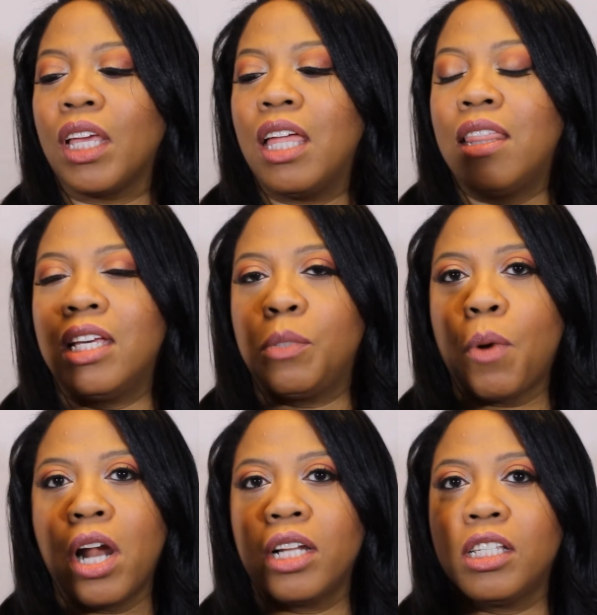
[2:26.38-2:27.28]
This
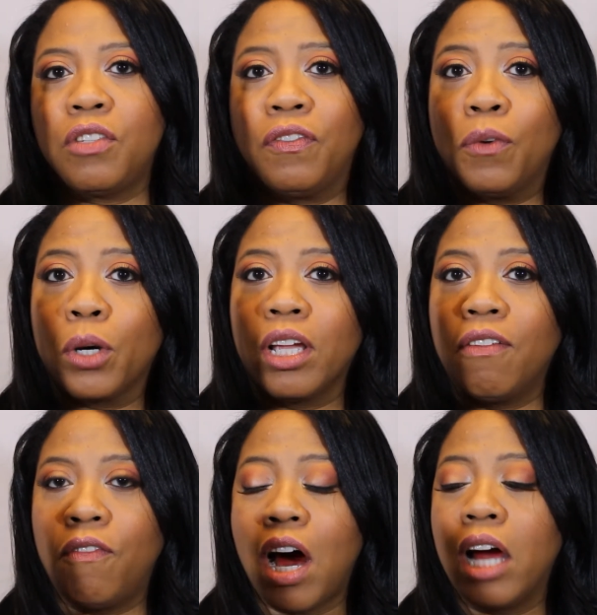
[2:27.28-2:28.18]
product is
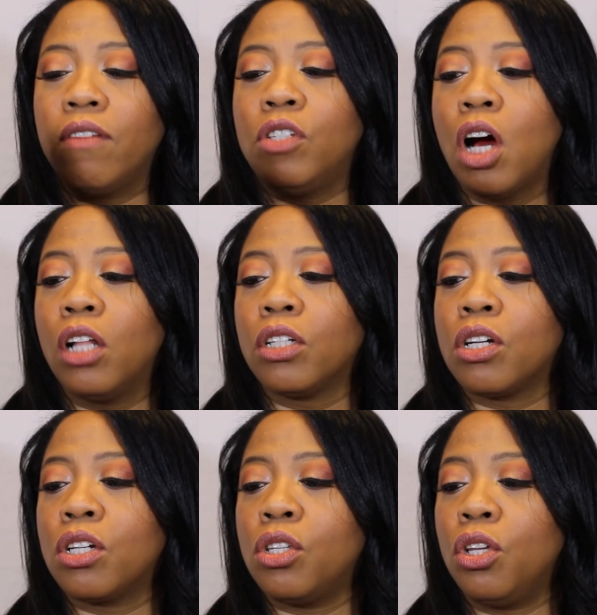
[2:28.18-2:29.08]

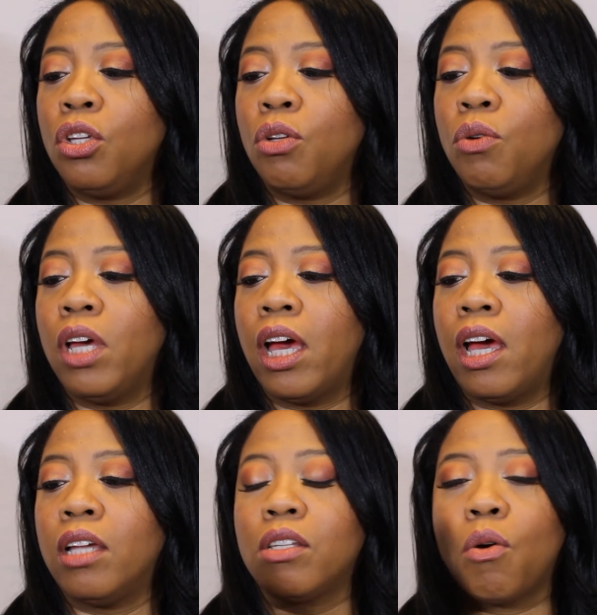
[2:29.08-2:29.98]
$45. You
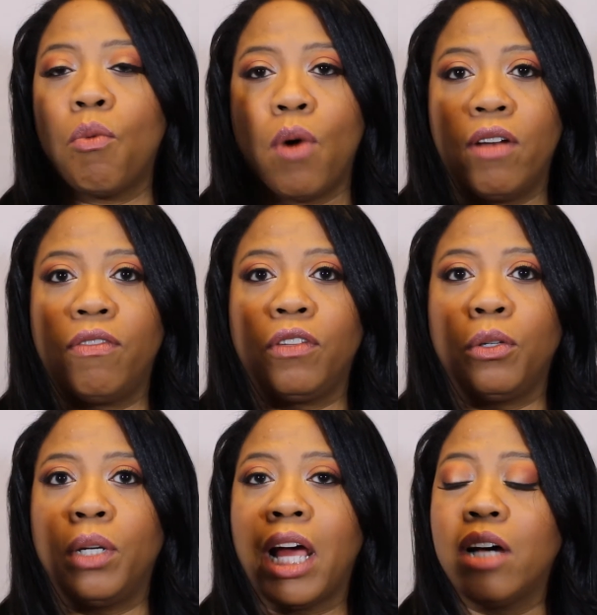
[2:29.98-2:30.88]
get 1
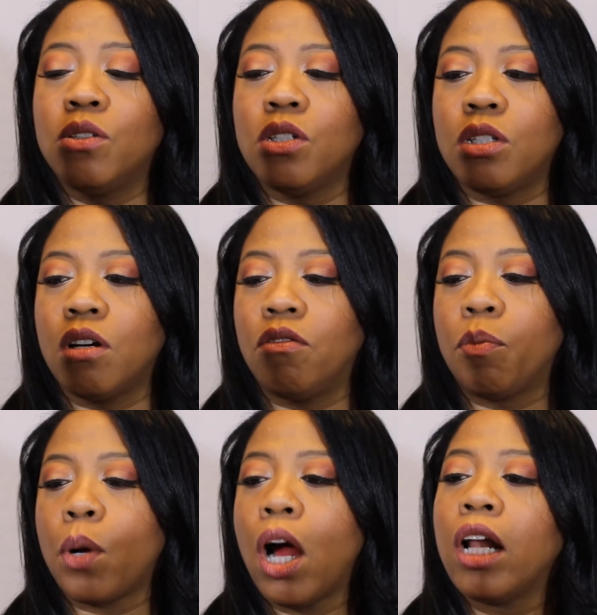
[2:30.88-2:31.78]
fluid ounce
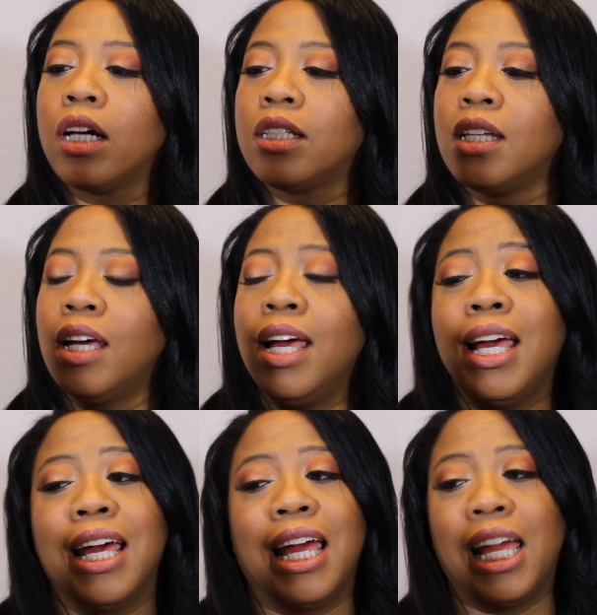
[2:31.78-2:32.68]
of product.
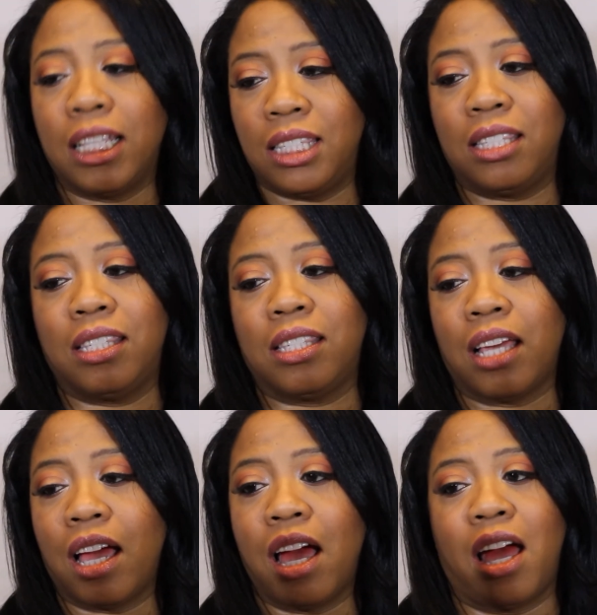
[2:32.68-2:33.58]
It's
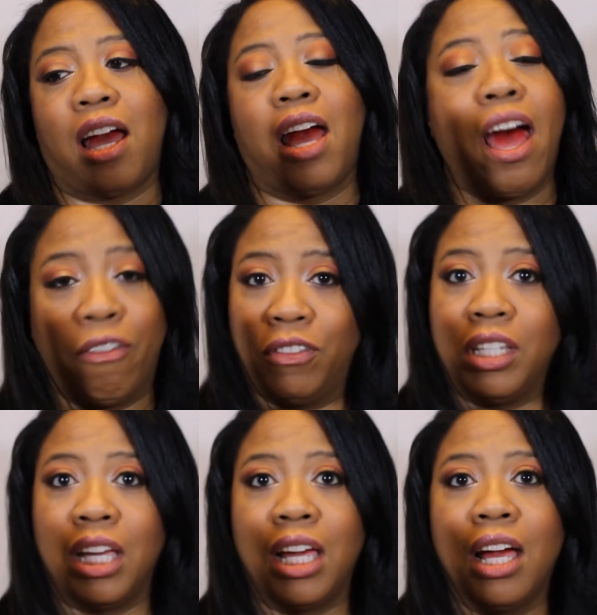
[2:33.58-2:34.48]

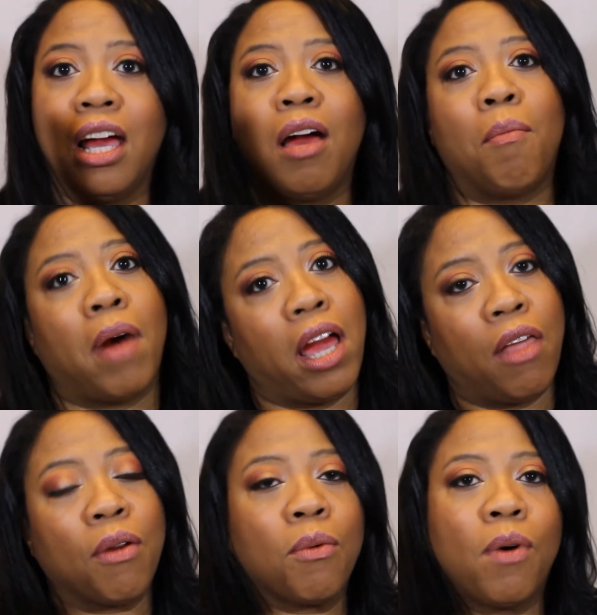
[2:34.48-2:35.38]
hefty. My
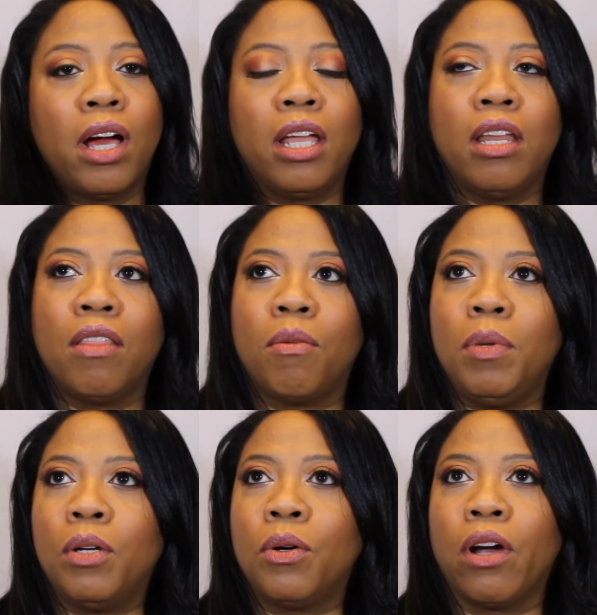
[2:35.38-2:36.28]
other one, the
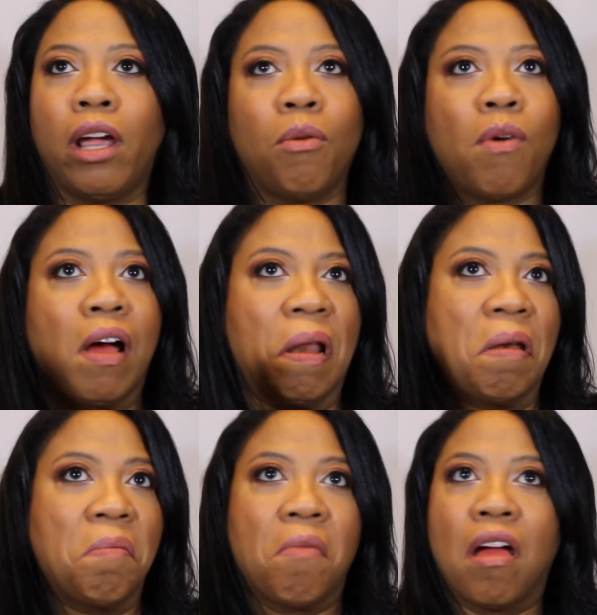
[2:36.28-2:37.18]
Biore one,